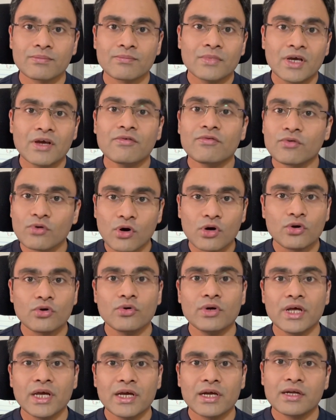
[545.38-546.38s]
If not
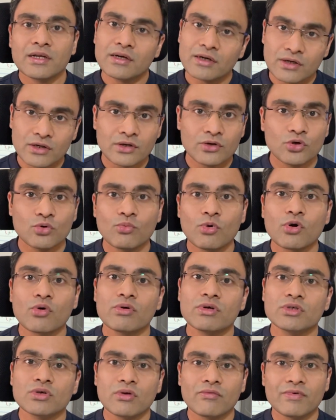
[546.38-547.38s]
today, tomorrow
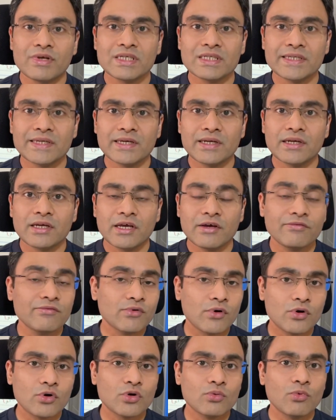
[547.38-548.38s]
is always there. If
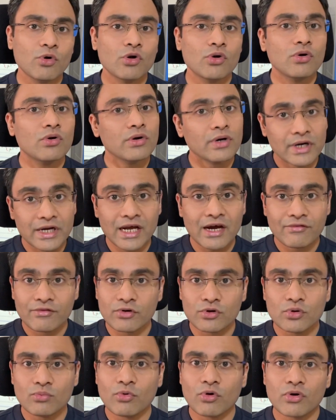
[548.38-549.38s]
not tomorrow, day after
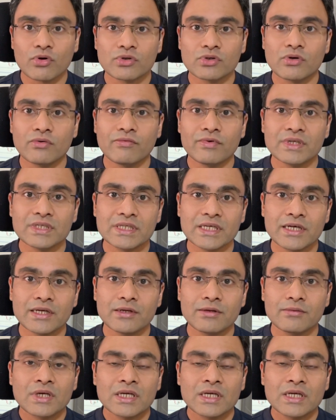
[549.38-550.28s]
tomorrow is always there.